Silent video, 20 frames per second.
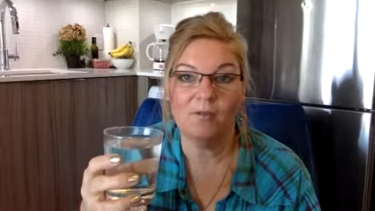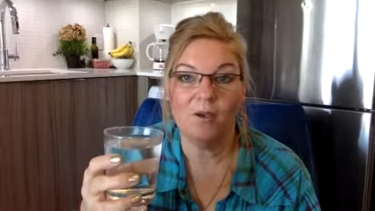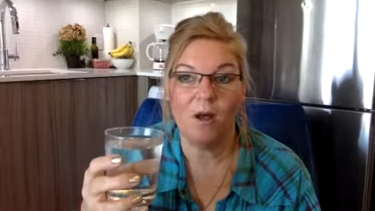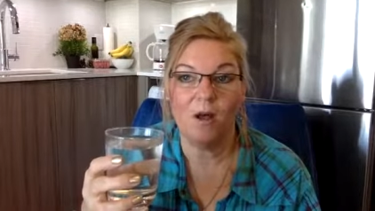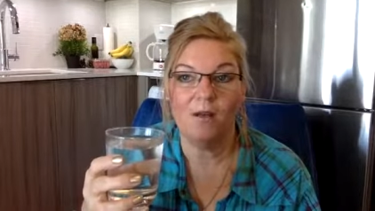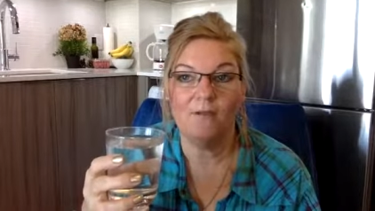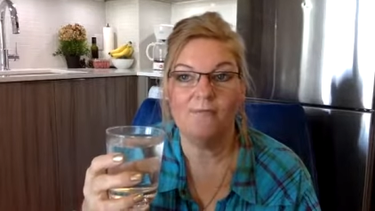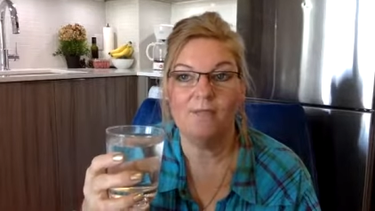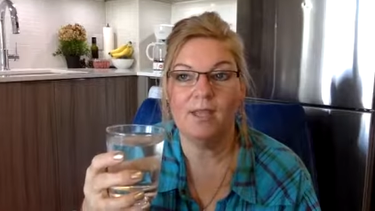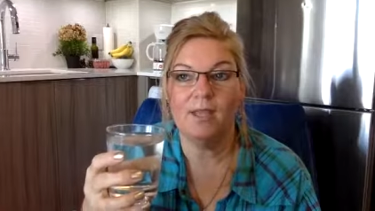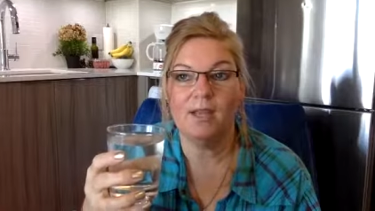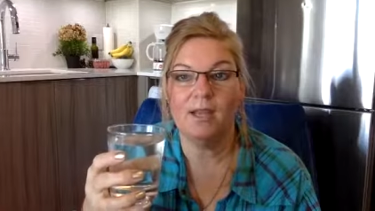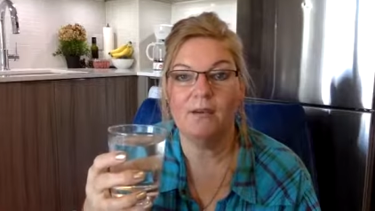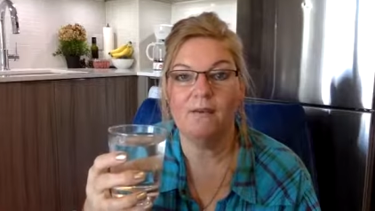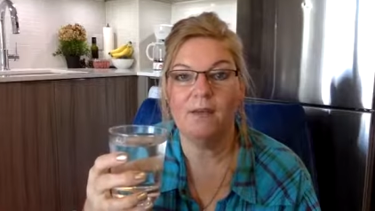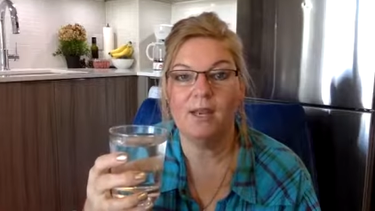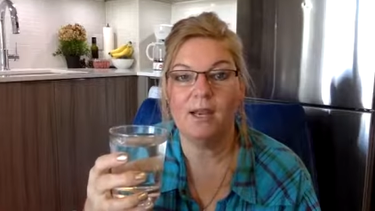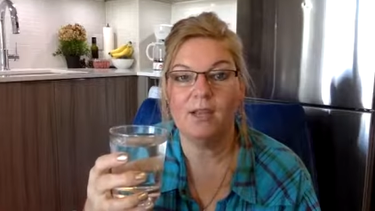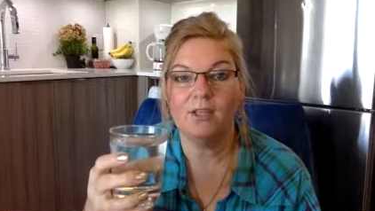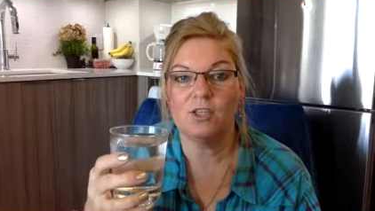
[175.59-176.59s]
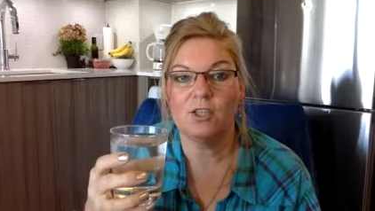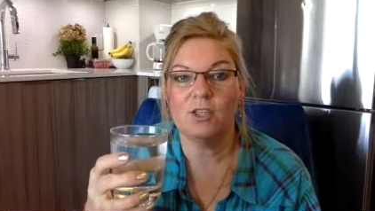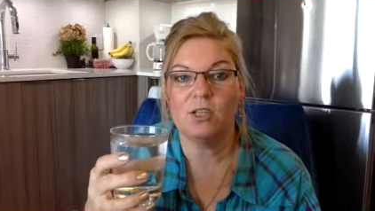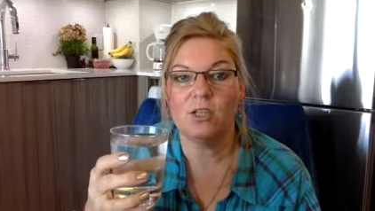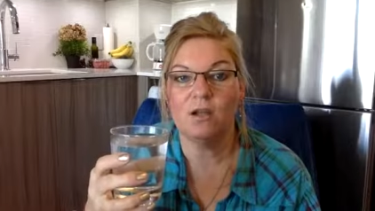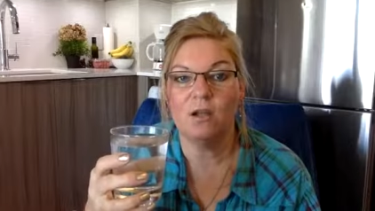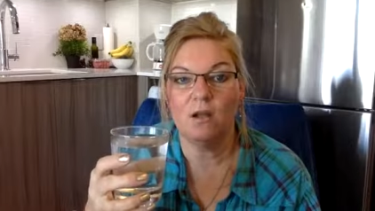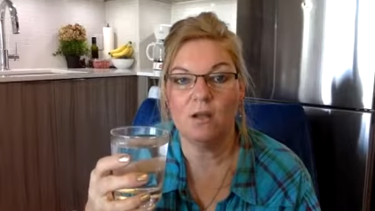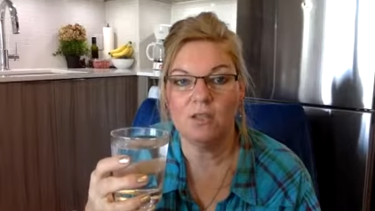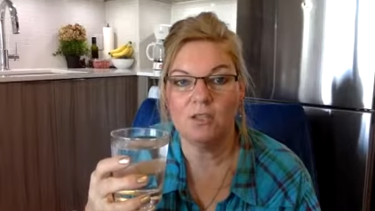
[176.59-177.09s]
coffee and how it actually
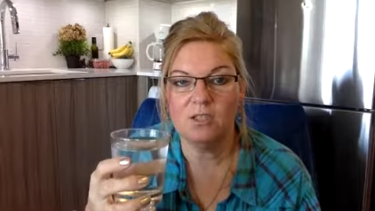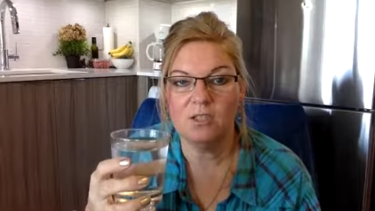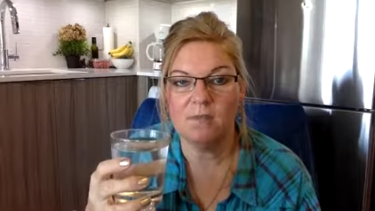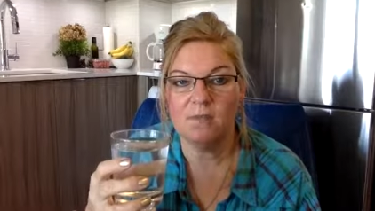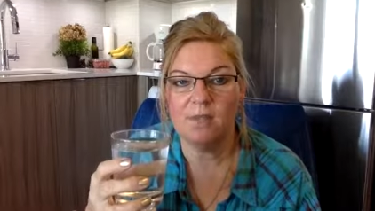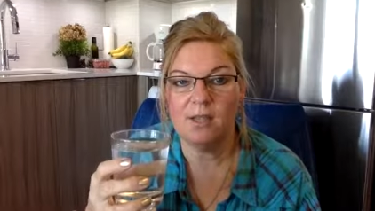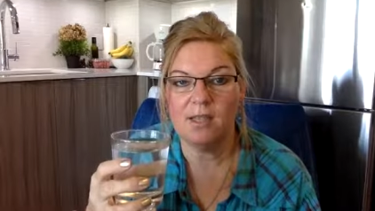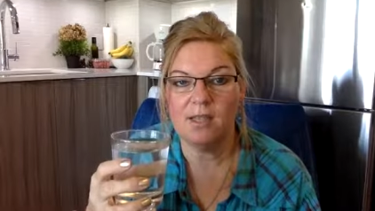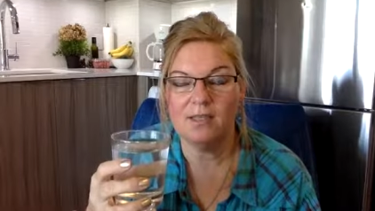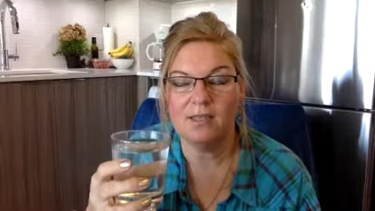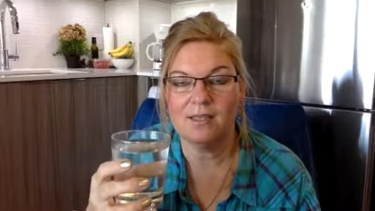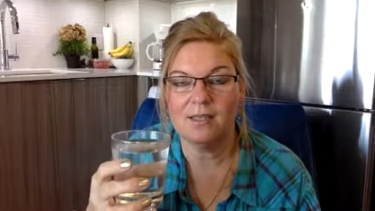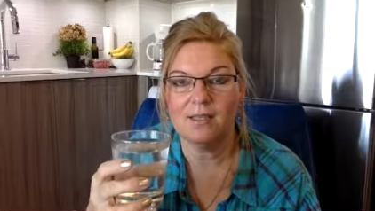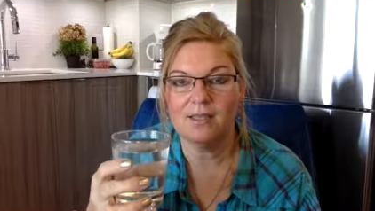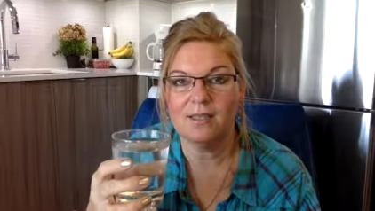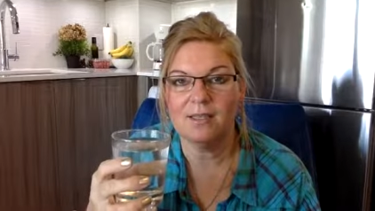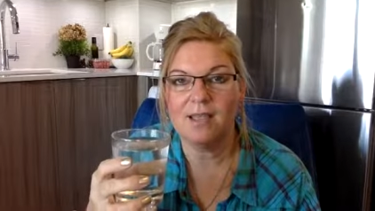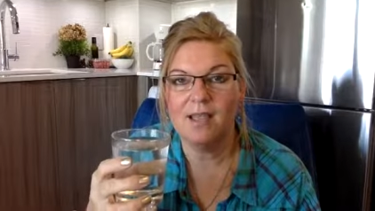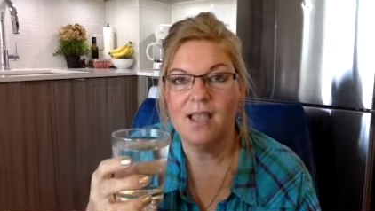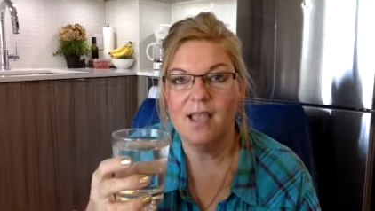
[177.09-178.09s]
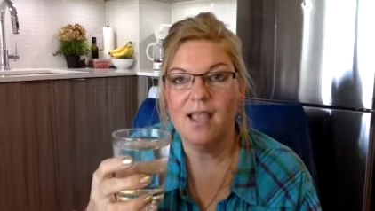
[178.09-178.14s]
constipates us